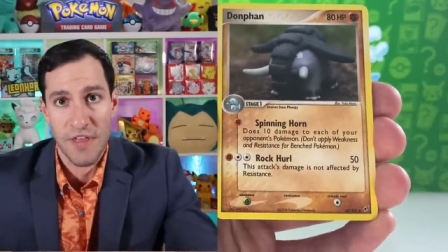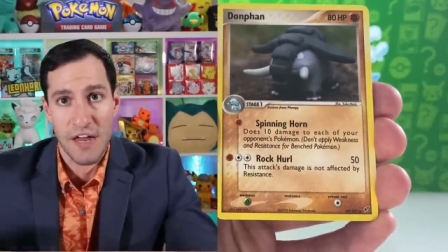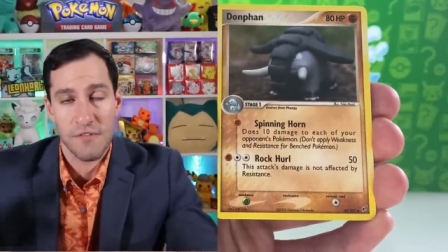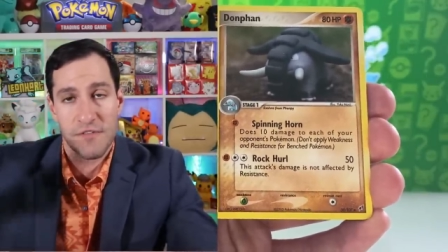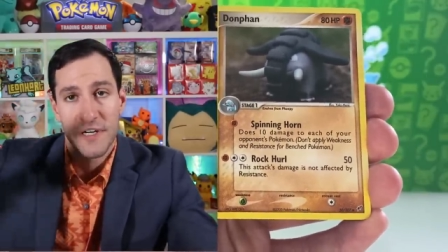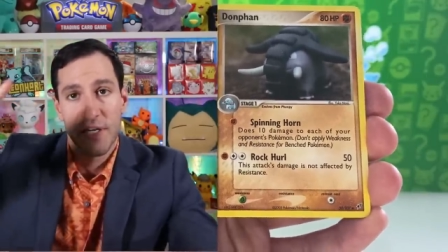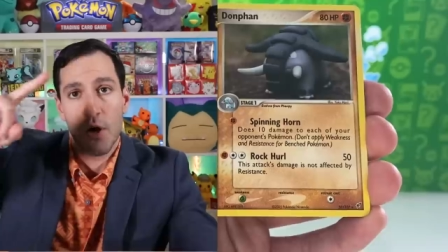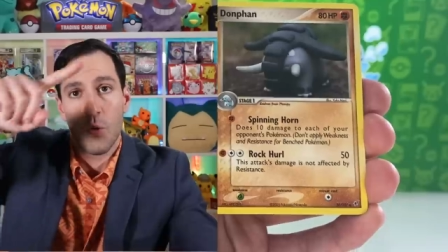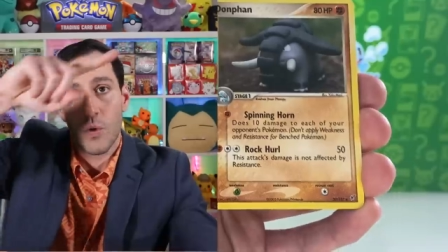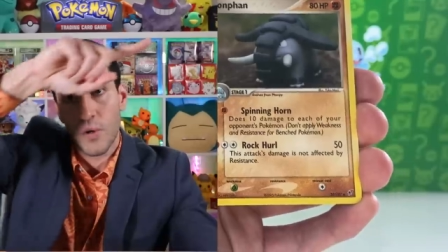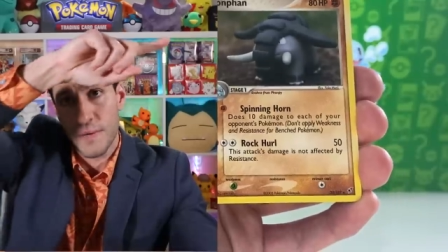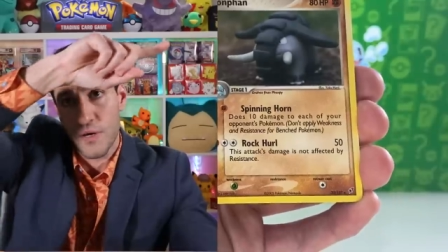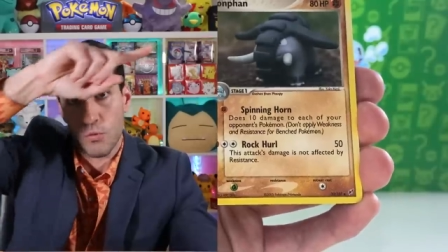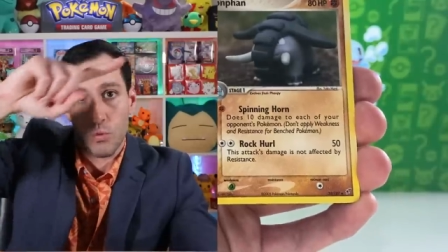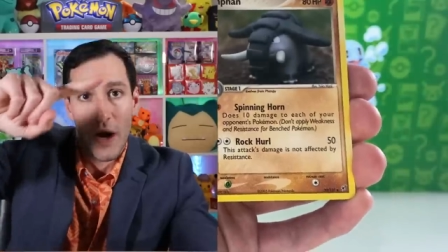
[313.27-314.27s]
That video
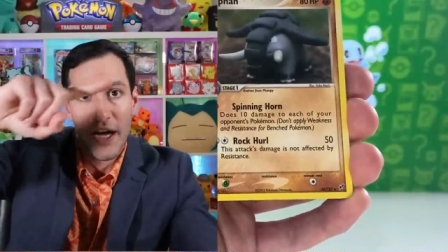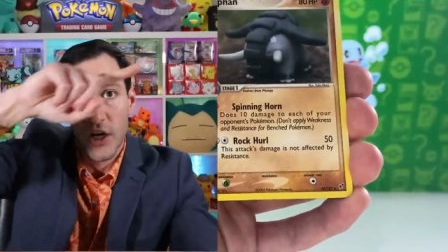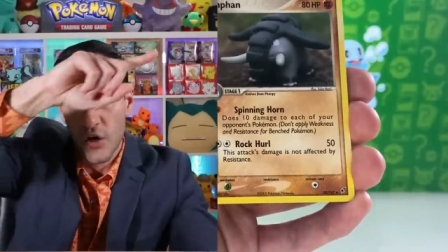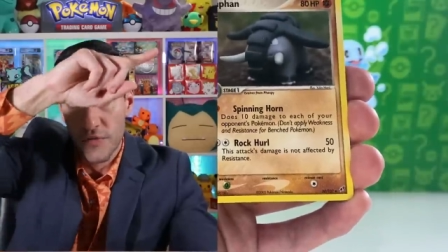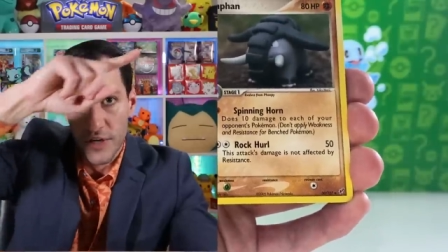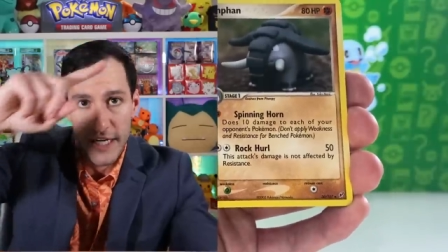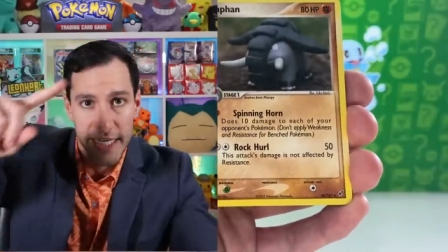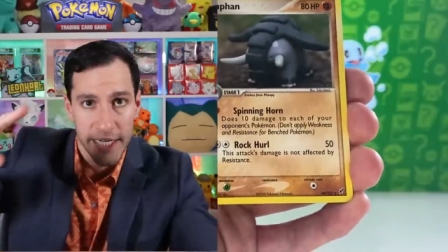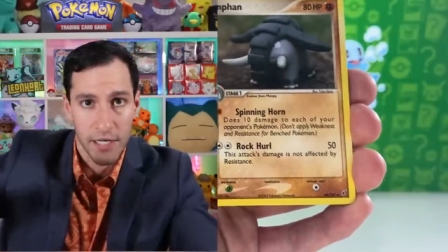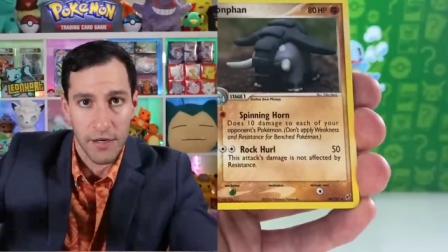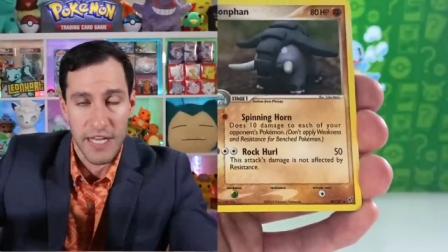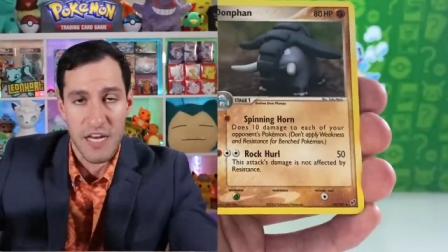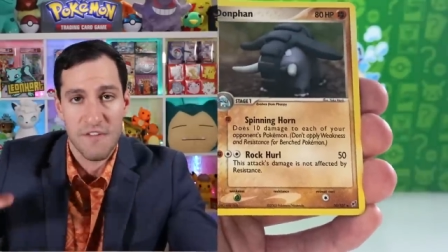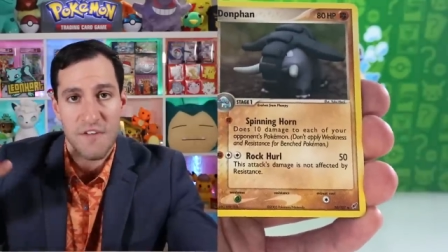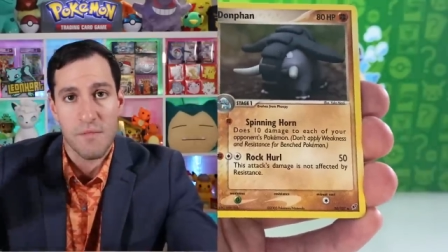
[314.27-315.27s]
will be right over here.
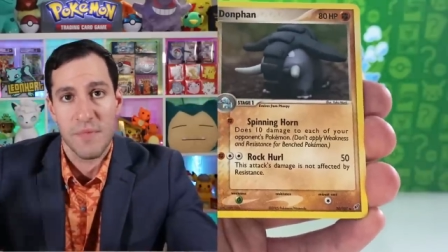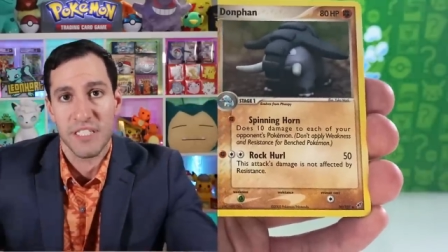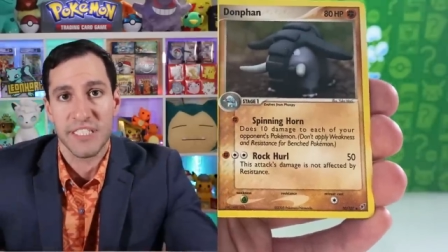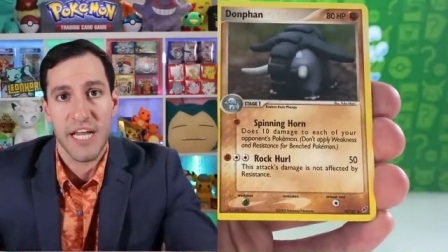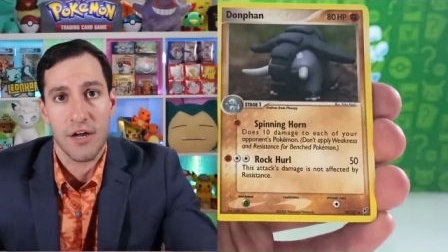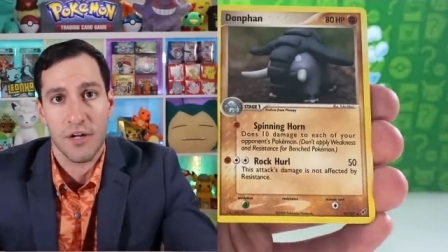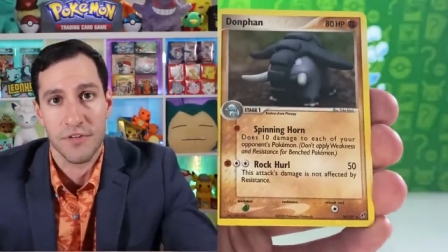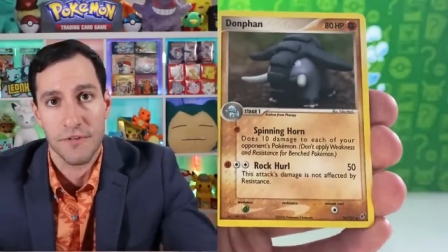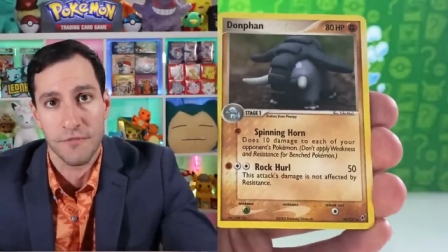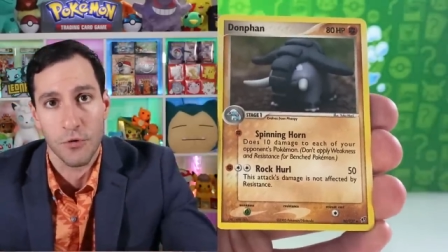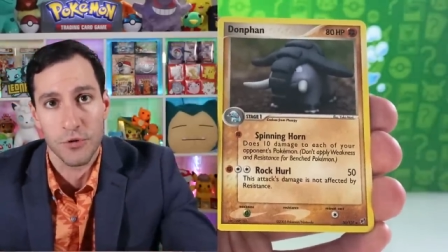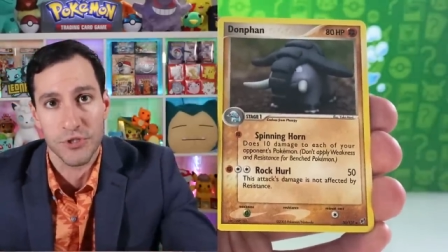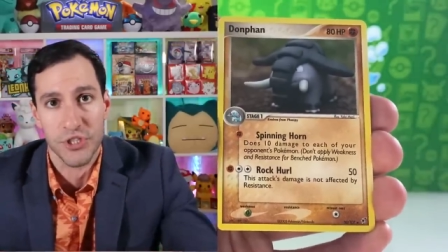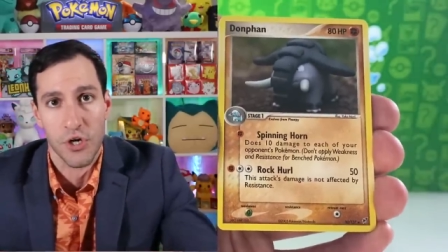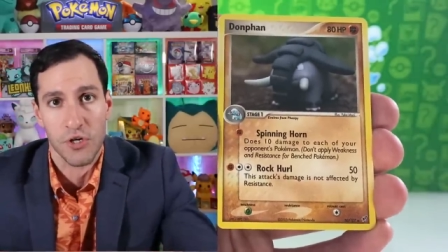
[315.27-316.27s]
And if you missed out on the
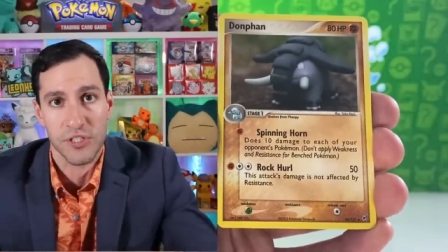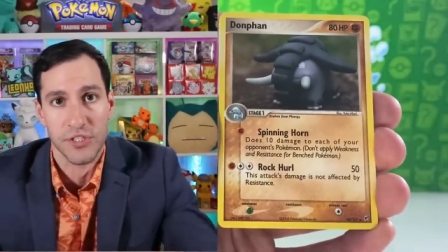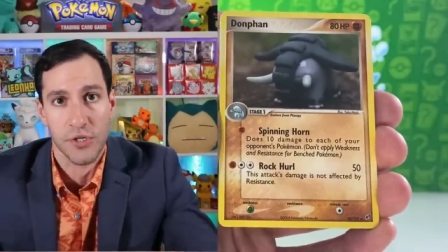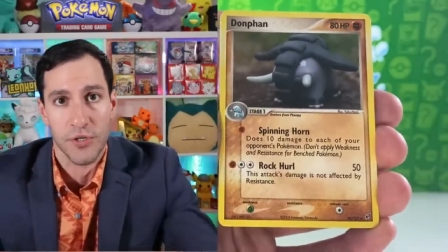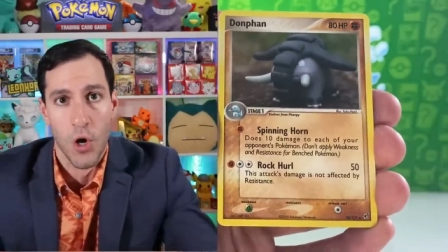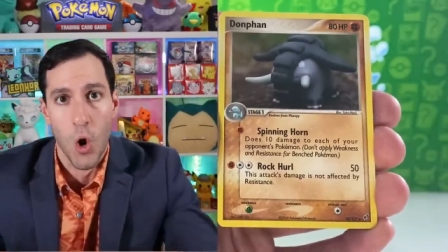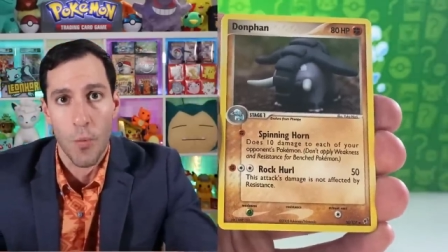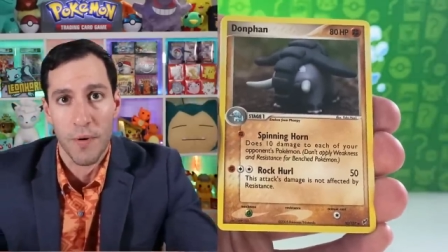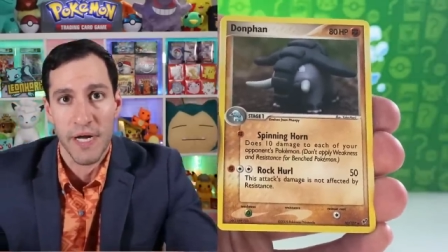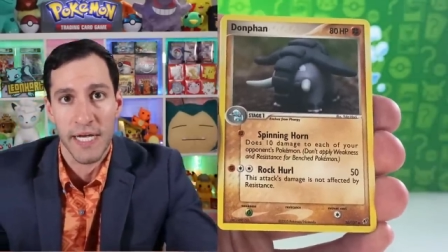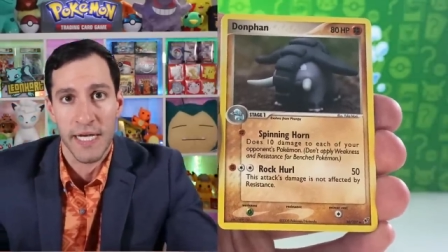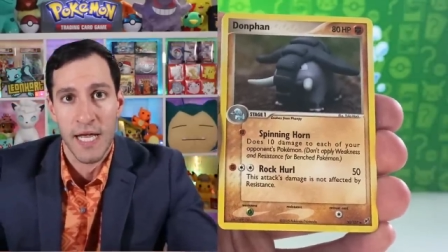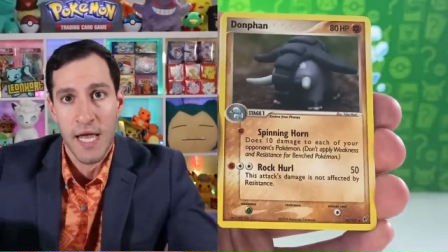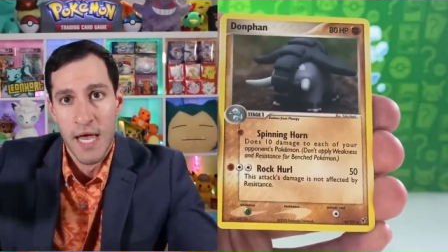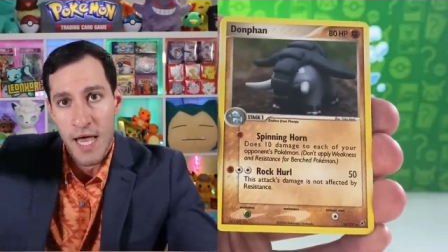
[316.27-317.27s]
full Charizard
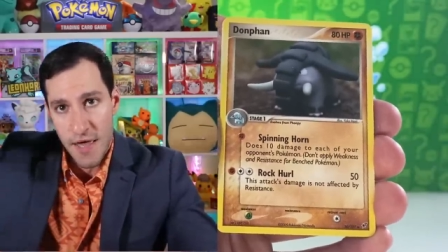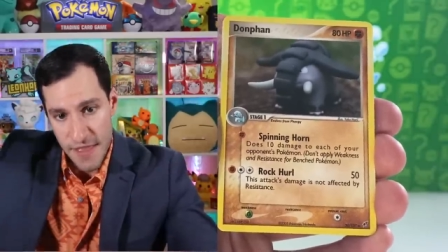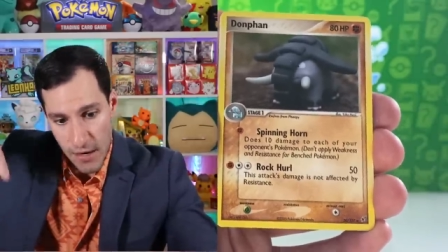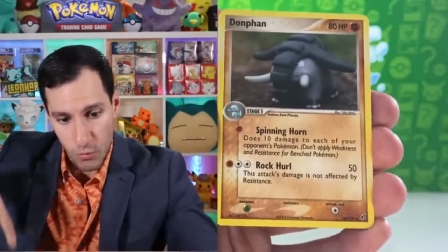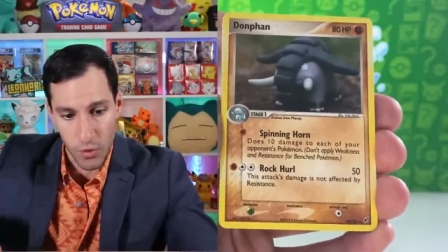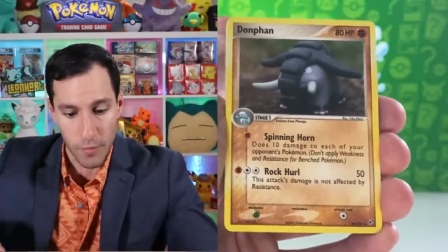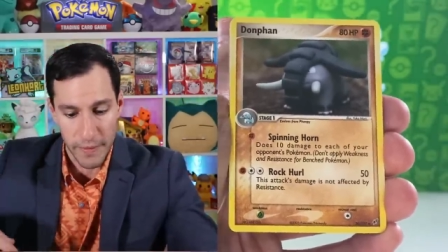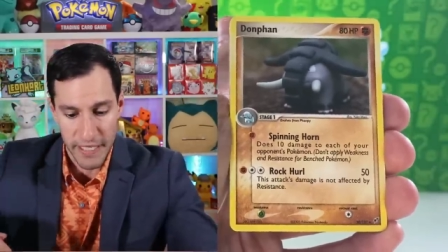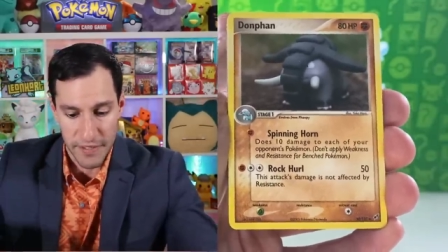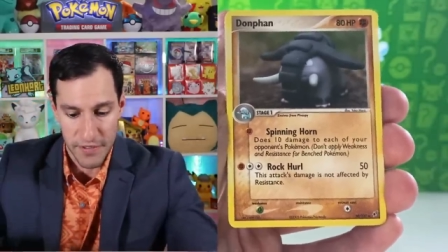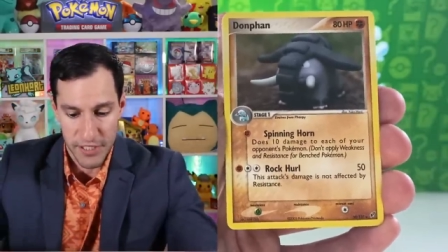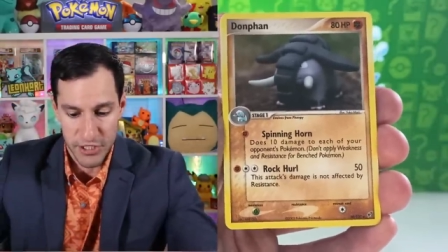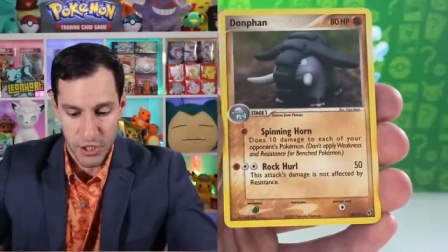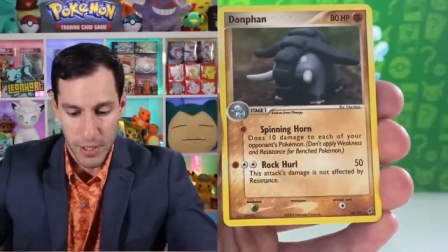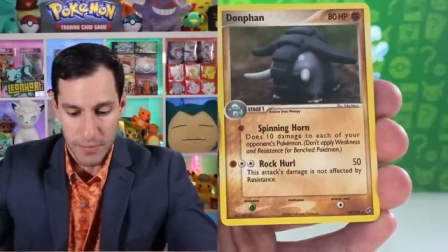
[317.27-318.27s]
opening, that will be in the
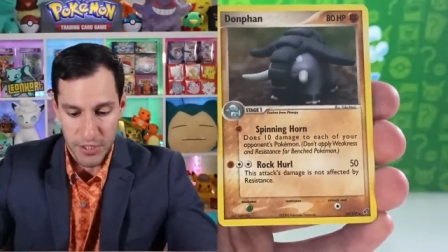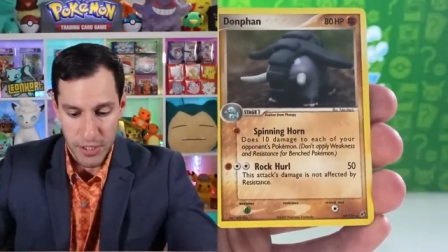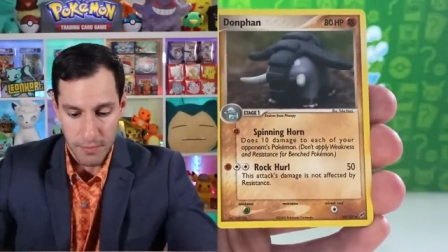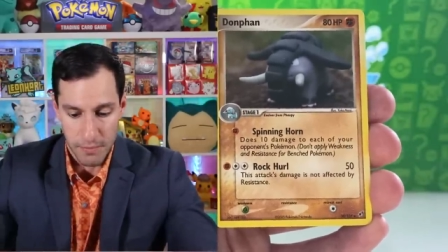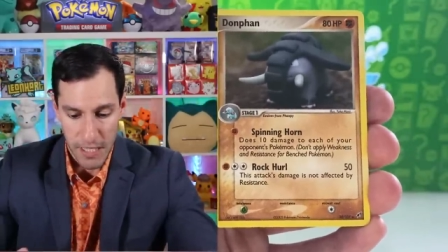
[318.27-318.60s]
description